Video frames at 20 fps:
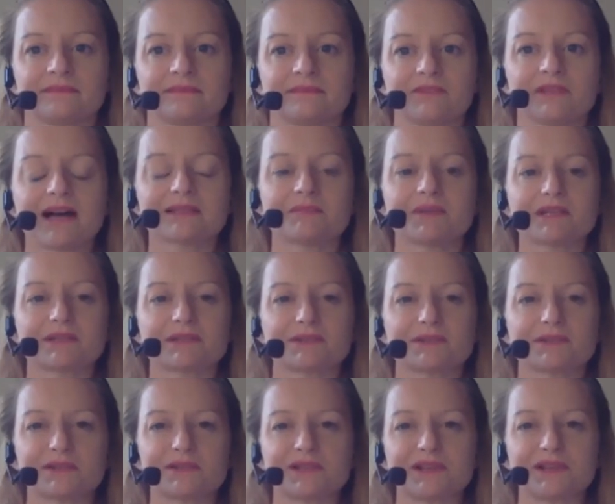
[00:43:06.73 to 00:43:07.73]
And
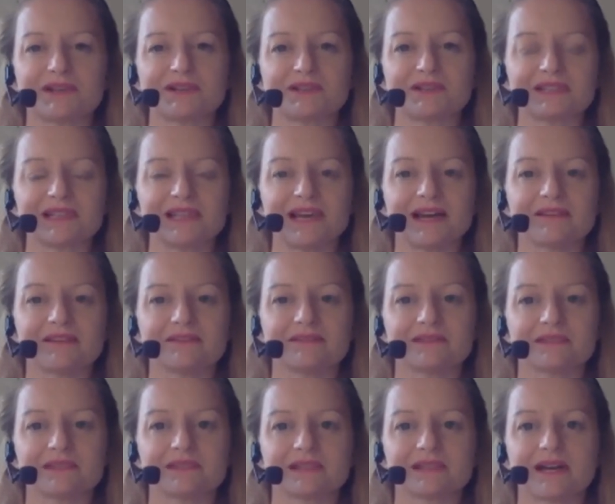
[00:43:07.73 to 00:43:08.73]
relax the muscles along the
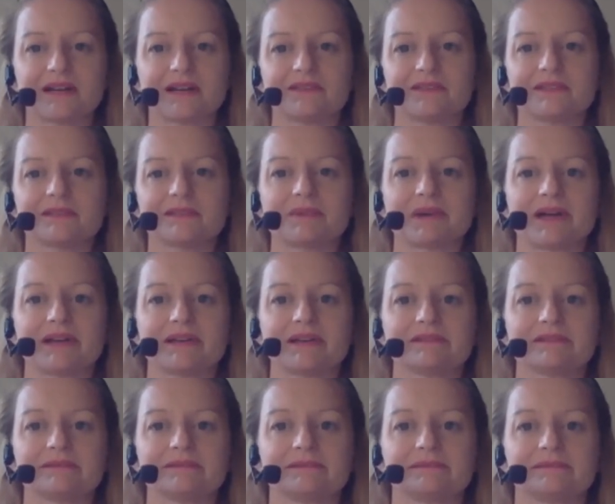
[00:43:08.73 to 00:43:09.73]
left side of the
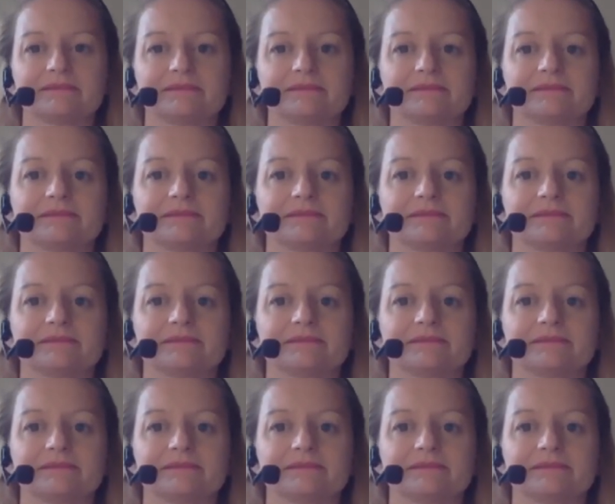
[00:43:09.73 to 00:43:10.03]
spine.